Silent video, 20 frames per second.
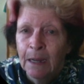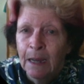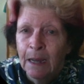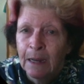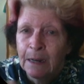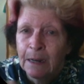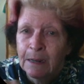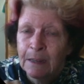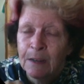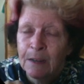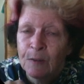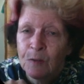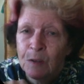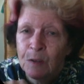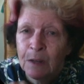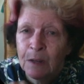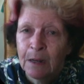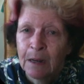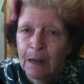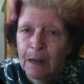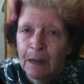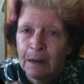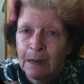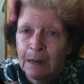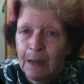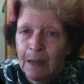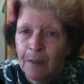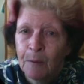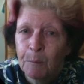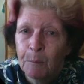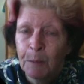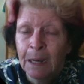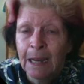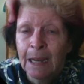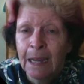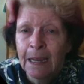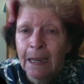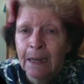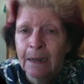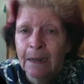and it gives it another
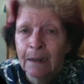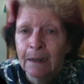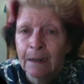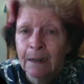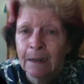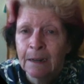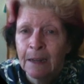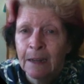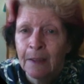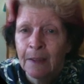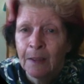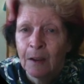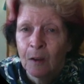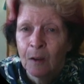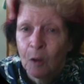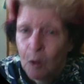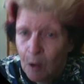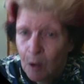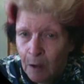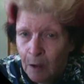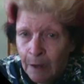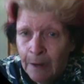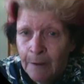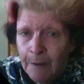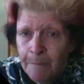plane and another line.